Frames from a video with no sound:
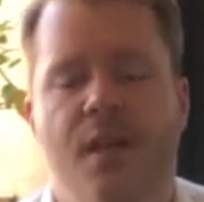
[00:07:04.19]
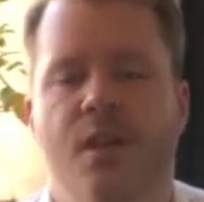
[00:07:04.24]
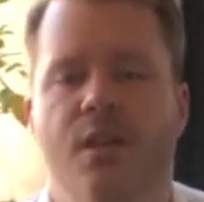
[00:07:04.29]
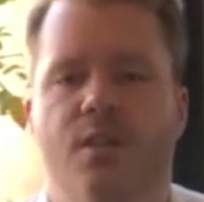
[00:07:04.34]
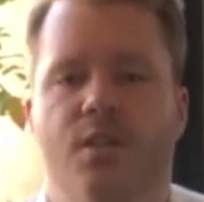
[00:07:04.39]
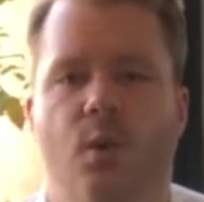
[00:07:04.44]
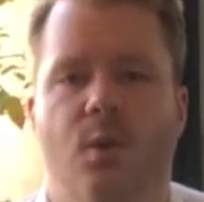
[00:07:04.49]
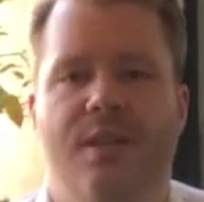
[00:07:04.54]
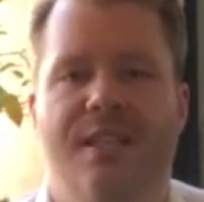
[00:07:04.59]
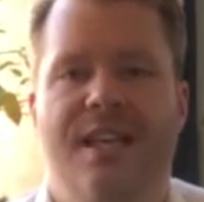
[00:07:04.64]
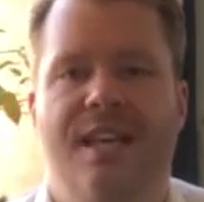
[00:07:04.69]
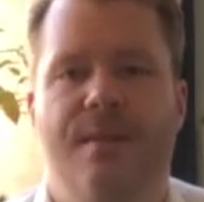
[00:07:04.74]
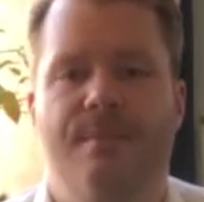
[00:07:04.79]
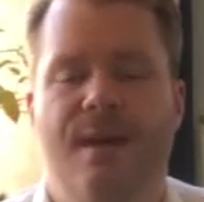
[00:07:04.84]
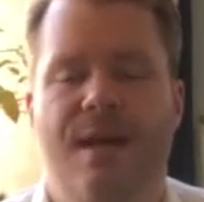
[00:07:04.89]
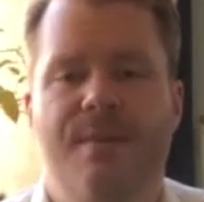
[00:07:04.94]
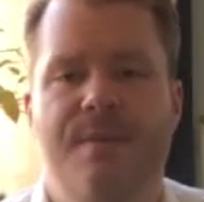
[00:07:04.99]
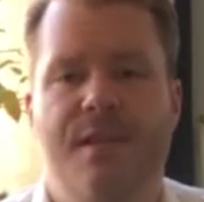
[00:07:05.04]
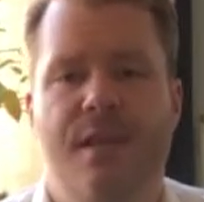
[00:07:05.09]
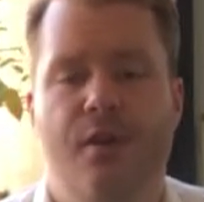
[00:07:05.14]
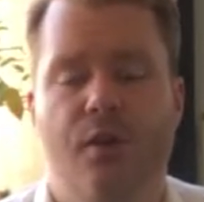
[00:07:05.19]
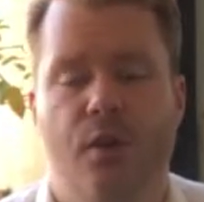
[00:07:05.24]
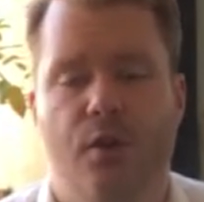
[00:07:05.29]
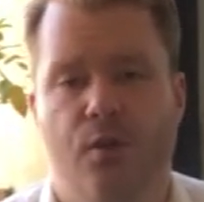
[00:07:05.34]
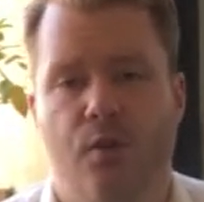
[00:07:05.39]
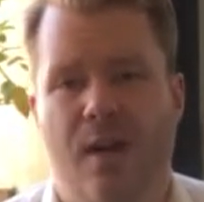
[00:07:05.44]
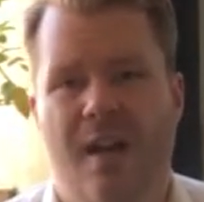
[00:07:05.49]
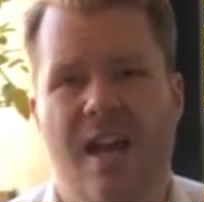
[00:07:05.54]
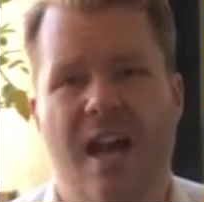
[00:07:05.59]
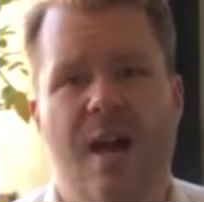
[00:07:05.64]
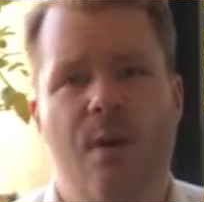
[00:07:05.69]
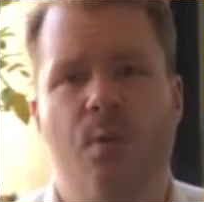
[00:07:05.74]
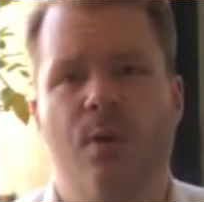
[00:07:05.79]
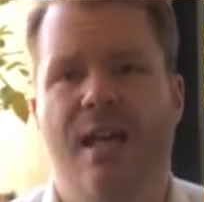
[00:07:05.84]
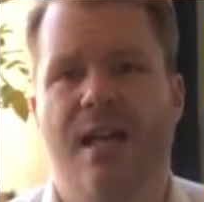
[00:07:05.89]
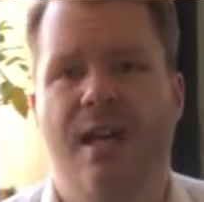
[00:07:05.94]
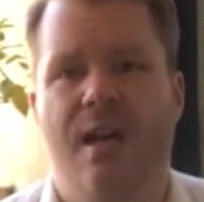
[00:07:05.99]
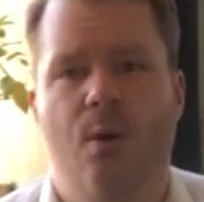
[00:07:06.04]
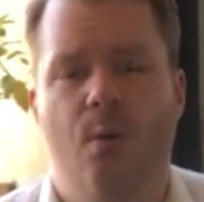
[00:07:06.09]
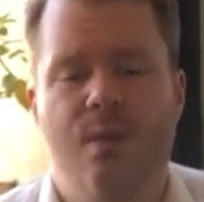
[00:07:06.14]
So again, maybe they go, great, I
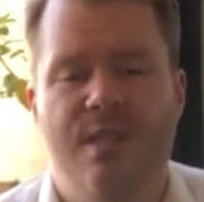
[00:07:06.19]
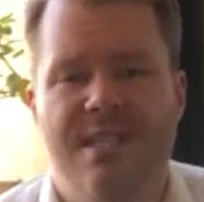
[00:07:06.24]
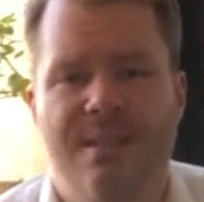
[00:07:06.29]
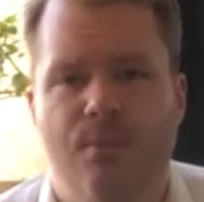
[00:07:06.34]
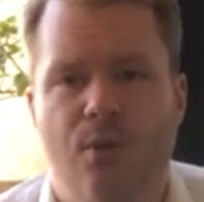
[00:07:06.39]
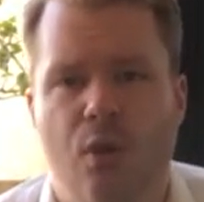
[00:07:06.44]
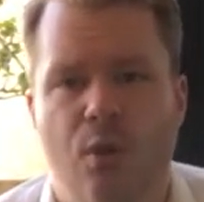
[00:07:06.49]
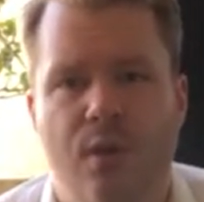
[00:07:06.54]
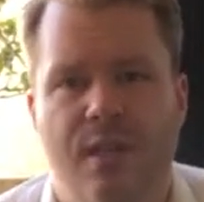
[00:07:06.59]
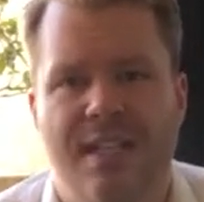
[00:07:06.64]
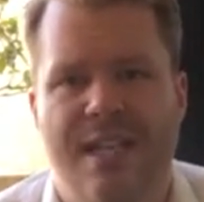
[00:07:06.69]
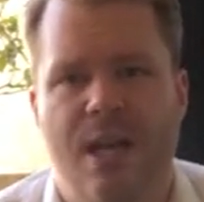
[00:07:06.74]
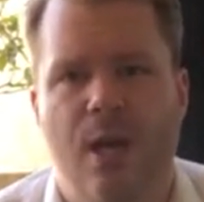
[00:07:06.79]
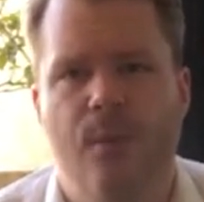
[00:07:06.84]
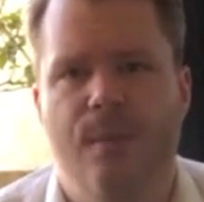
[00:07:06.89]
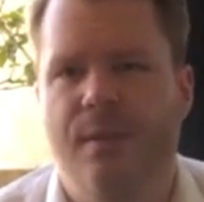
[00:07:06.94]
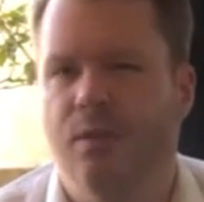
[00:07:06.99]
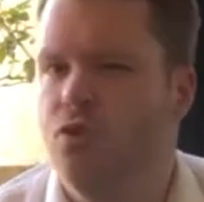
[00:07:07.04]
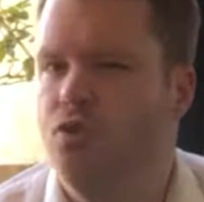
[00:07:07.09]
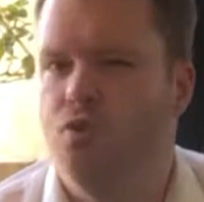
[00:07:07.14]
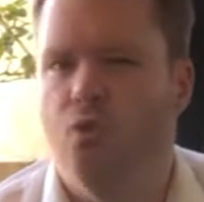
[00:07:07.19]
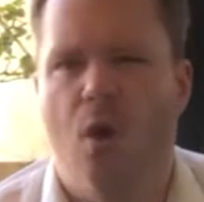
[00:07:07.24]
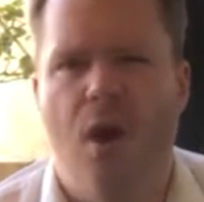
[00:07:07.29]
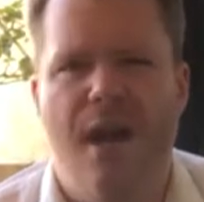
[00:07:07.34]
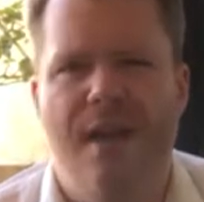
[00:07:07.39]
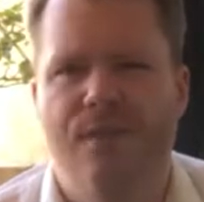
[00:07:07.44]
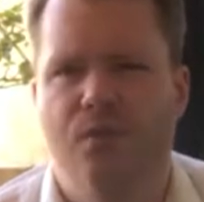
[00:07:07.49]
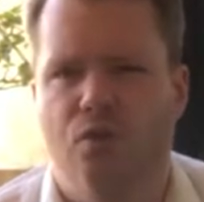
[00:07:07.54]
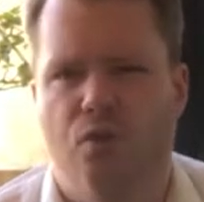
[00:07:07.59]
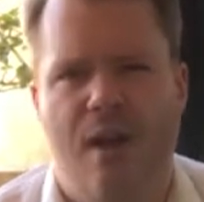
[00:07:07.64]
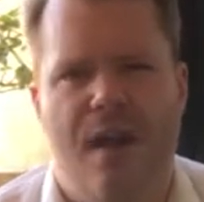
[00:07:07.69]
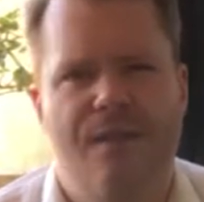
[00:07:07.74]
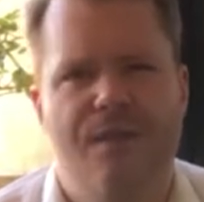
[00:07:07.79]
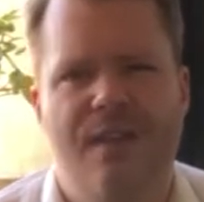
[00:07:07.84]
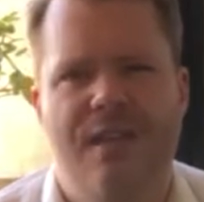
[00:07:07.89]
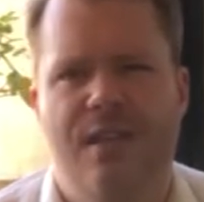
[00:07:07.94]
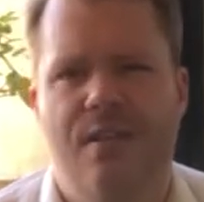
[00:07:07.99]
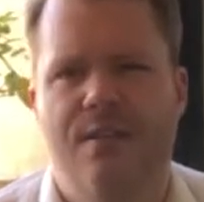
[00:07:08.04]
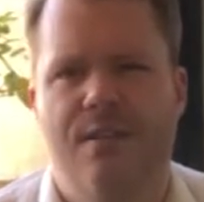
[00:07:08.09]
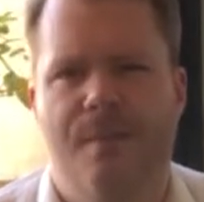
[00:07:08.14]
want someone who can help me drive
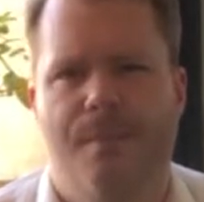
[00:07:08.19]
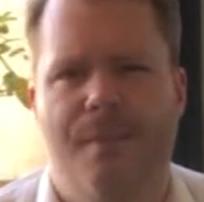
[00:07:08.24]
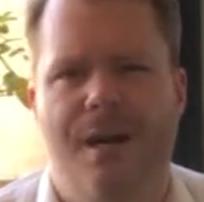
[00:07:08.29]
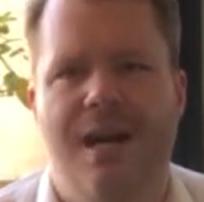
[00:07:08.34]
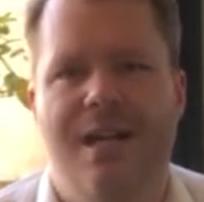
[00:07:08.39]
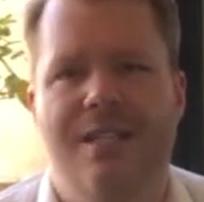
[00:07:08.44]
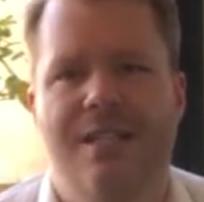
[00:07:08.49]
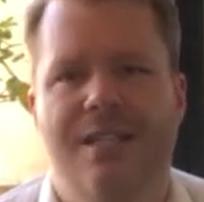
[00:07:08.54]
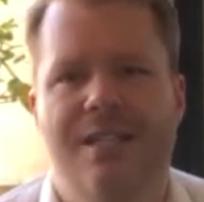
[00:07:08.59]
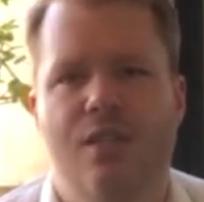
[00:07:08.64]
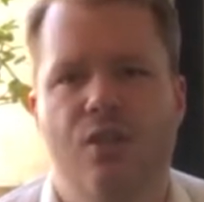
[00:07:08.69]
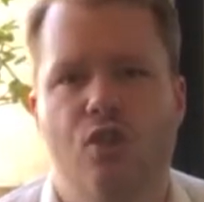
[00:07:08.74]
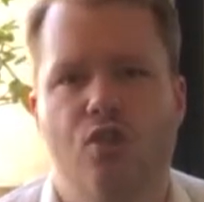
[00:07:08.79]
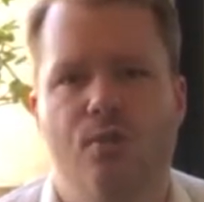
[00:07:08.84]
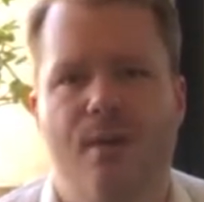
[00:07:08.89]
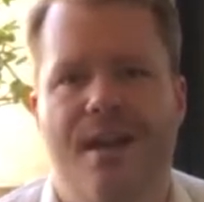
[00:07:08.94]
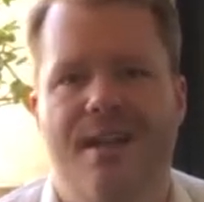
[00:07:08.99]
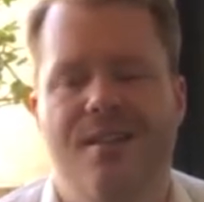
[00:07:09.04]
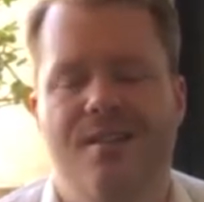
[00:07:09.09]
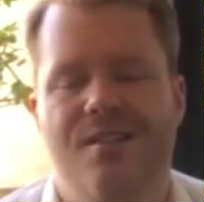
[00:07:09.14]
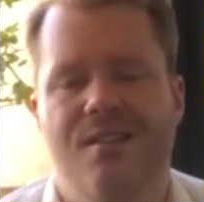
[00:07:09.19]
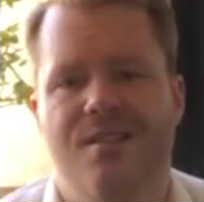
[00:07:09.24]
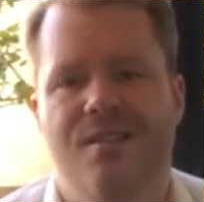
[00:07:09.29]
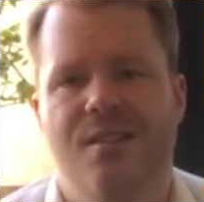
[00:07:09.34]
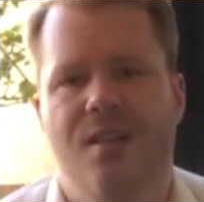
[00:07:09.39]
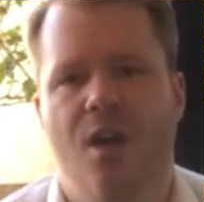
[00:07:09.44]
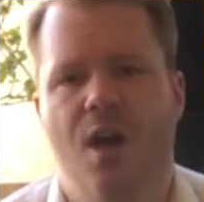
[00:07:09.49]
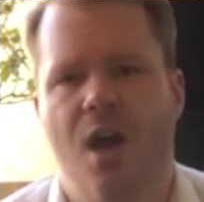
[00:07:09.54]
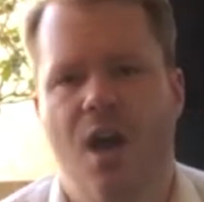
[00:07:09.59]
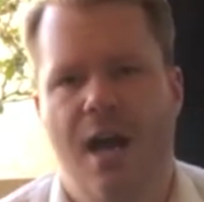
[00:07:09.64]
traffic and is a marketing strategist.